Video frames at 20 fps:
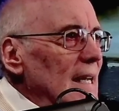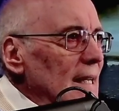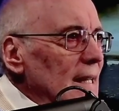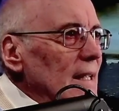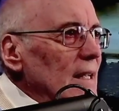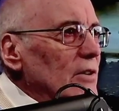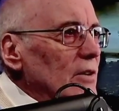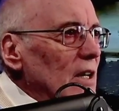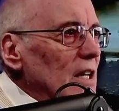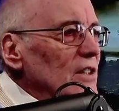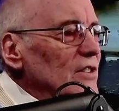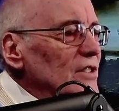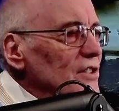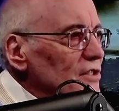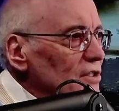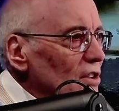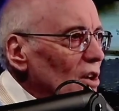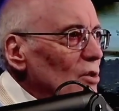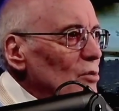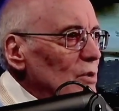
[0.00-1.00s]
Antichrist
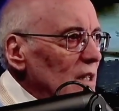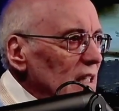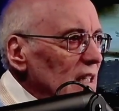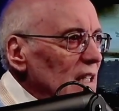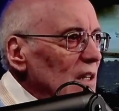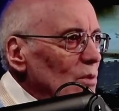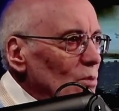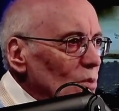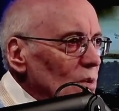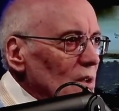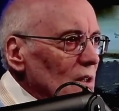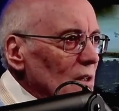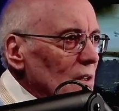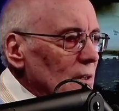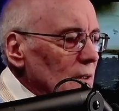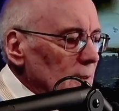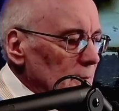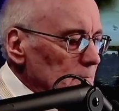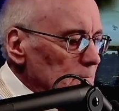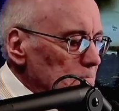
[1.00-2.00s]
is already at
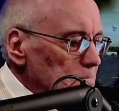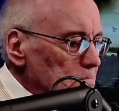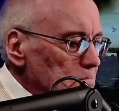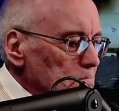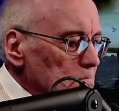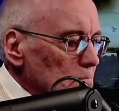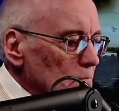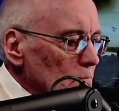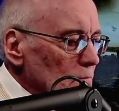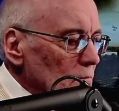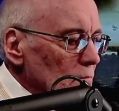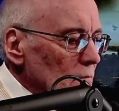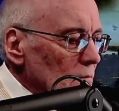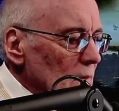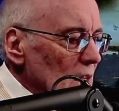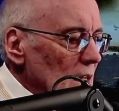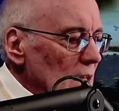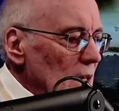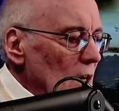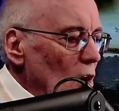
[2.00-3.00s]
work.
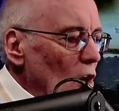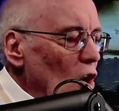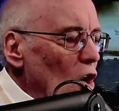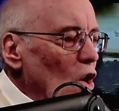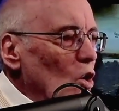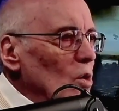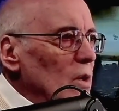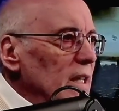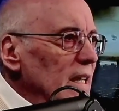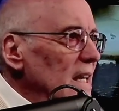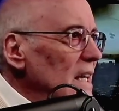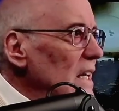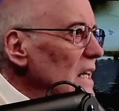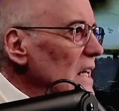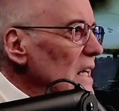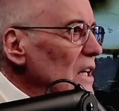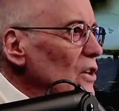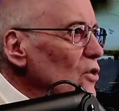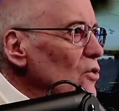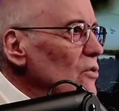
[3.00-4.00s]
Only
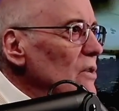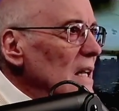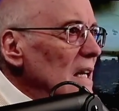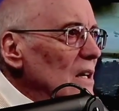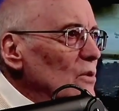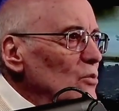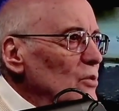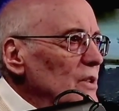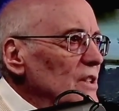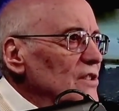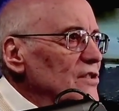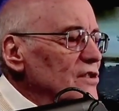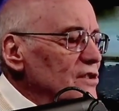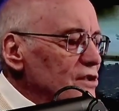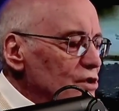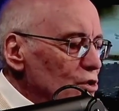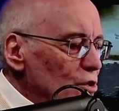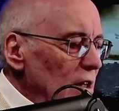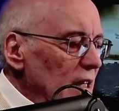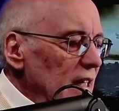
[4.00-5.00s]
he who now
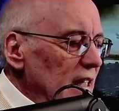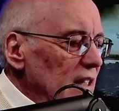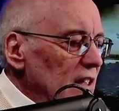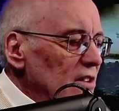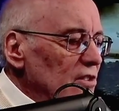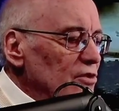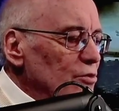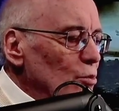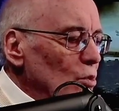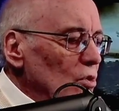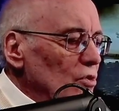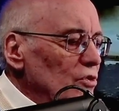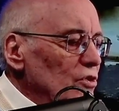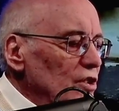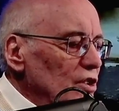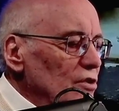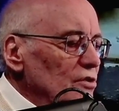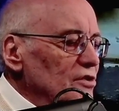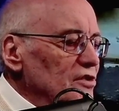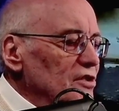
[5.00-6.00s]
restrains will
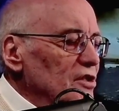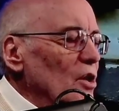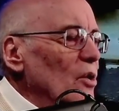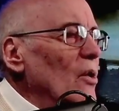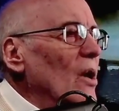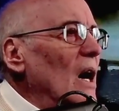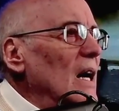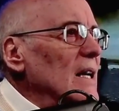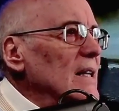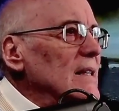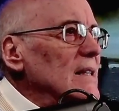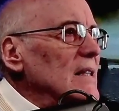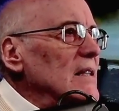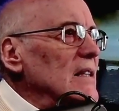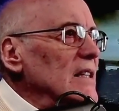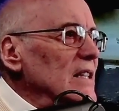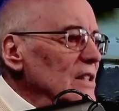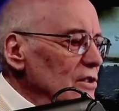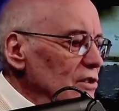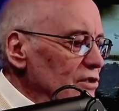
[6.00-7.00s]
do so
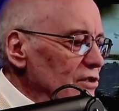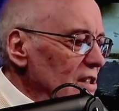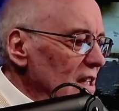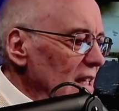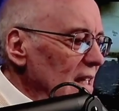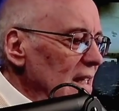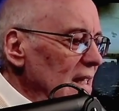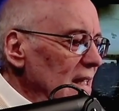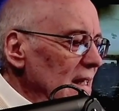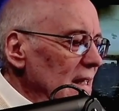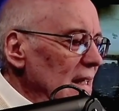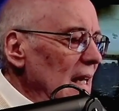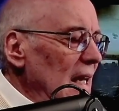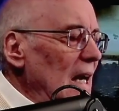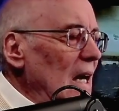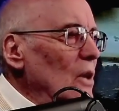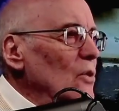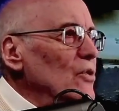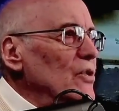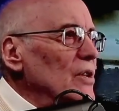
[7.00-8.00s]
until he is taken
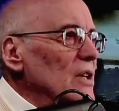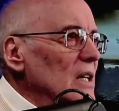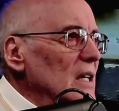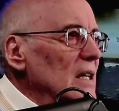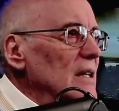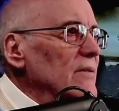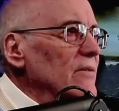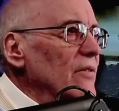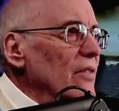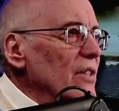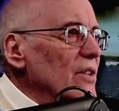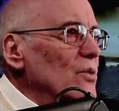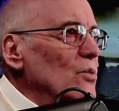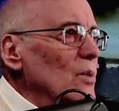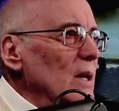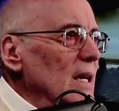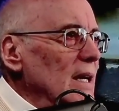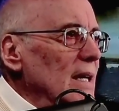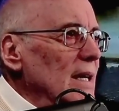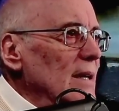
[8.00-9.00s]
out of the
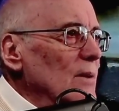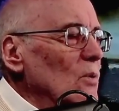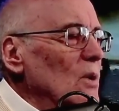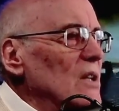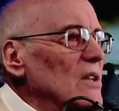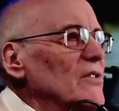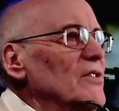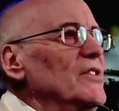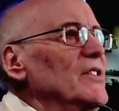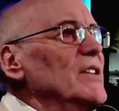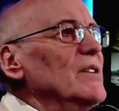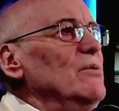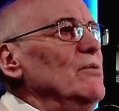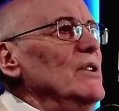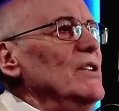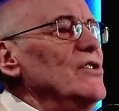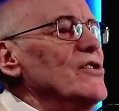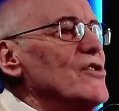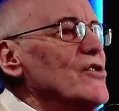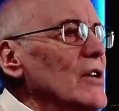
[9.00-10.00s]
way. Once the
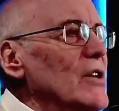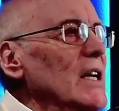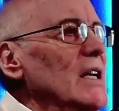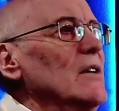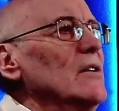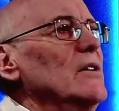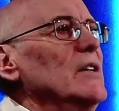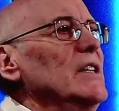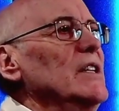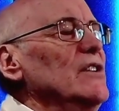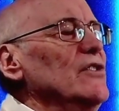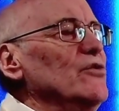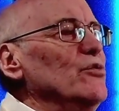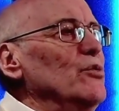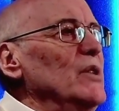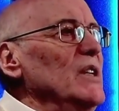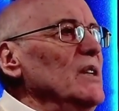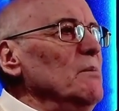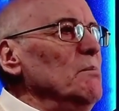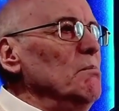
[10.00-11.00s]
restrainer is
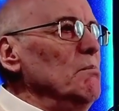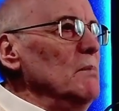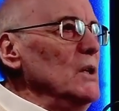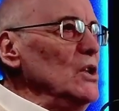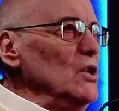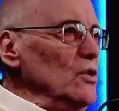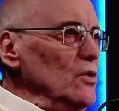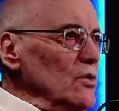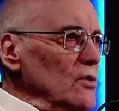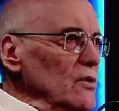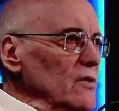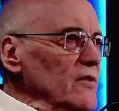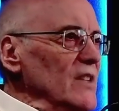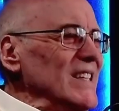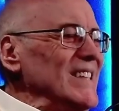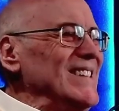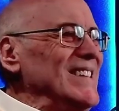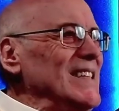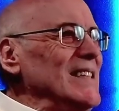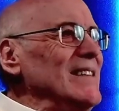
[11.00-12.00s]

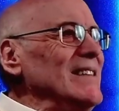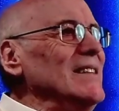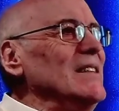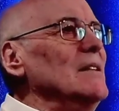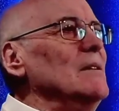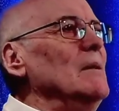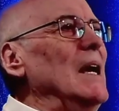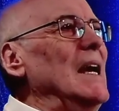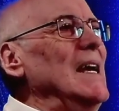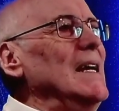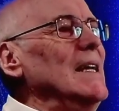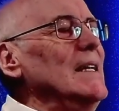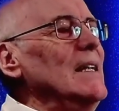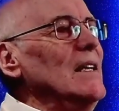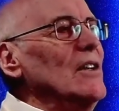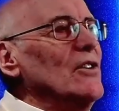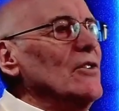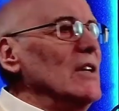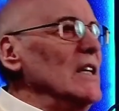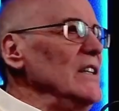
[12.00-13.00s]
removed, then the
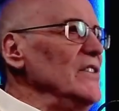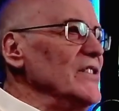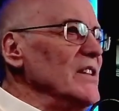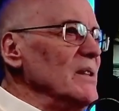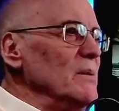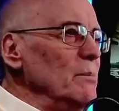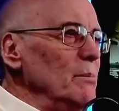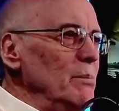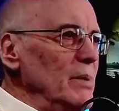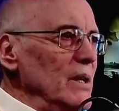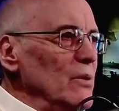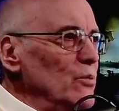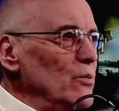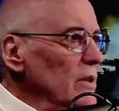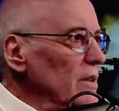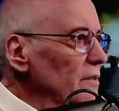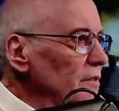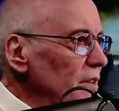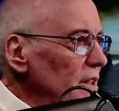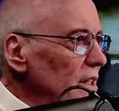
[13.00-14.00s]
Antichrist can be
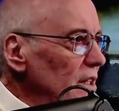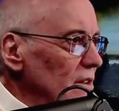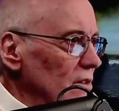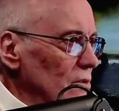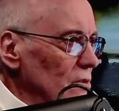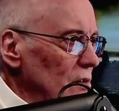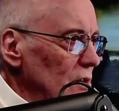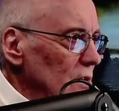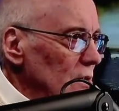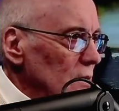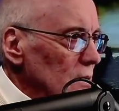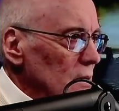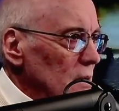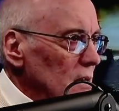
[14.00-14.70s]
revealed.